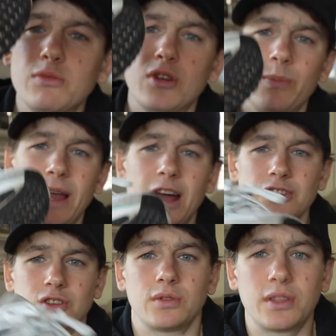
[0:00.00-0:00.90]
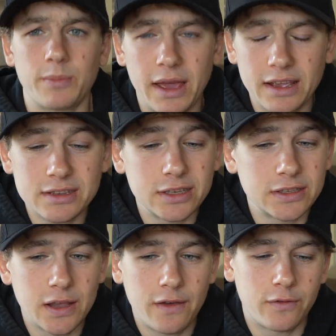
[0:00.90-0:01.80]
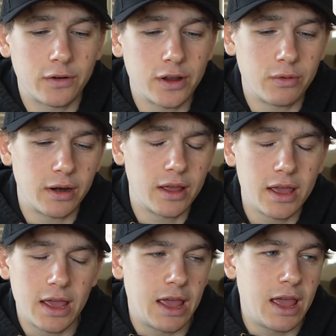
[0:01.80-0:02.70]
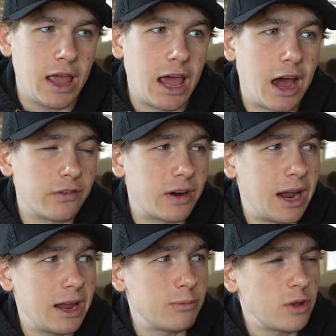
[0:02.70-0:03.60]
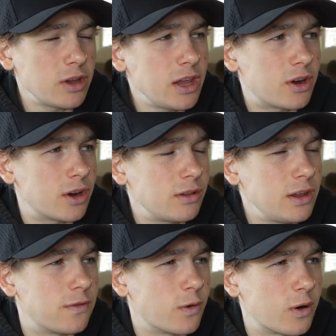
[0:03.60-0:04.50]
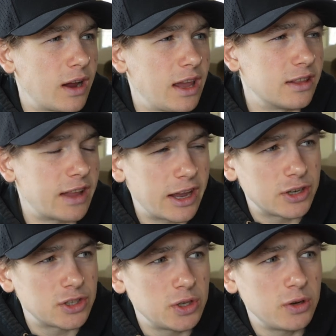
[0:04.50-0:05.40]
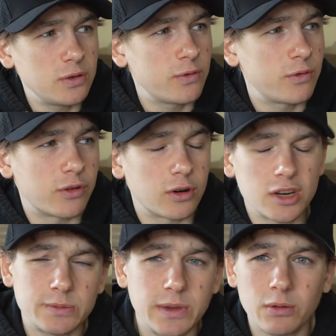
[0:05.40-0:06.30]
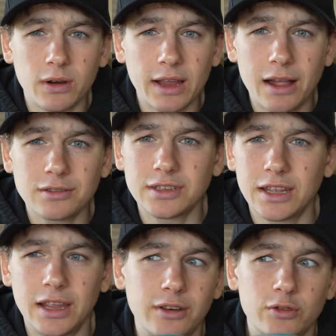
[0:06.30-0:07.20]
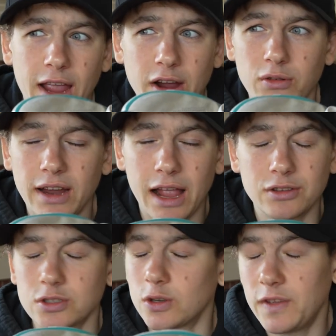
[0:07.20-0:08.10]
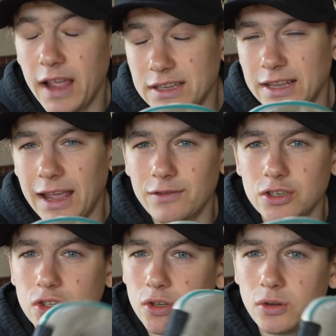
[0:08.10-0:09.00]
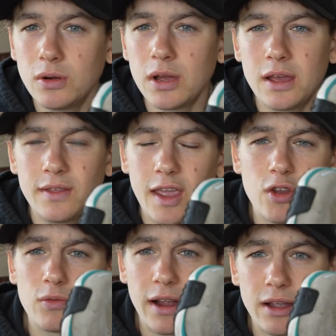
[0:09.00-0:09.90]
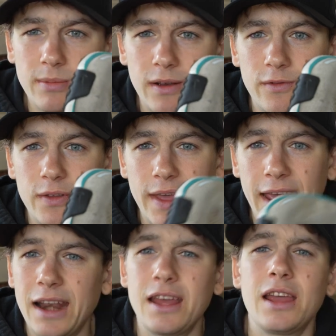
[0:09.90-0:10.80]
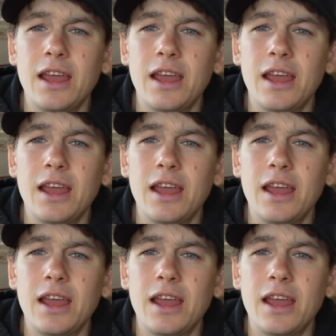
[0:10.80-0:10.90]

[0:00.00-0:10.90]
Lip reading: more bounce with the Pegasus 41. However, I am looking currently for a lighter shoe for speed workouts and track workouts. So if you guys have a shoe that you'd recommend for that,